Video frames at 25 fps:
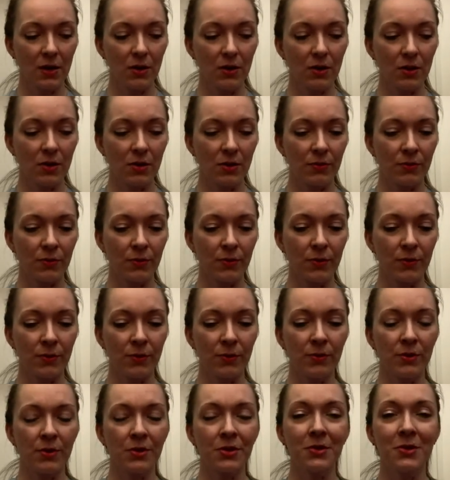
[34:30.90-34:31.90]

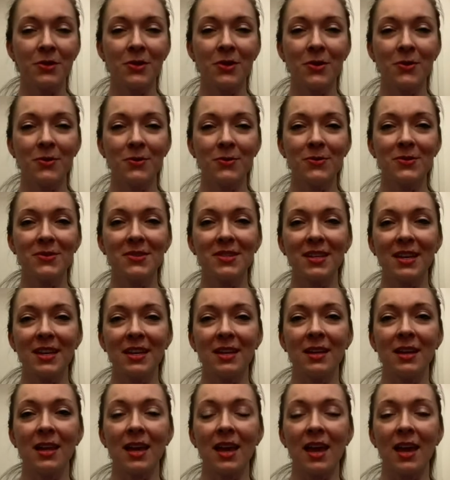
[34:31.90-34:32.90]
Through your nose,
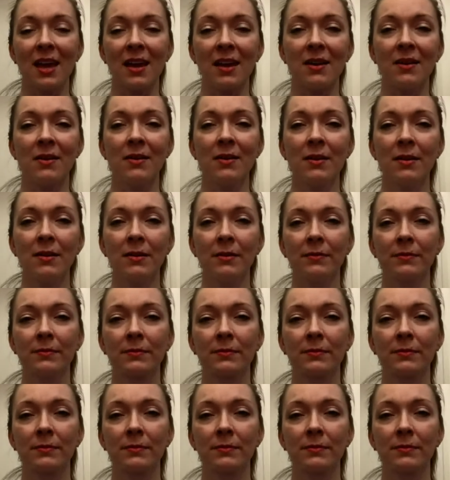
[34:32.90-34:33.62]
inhale.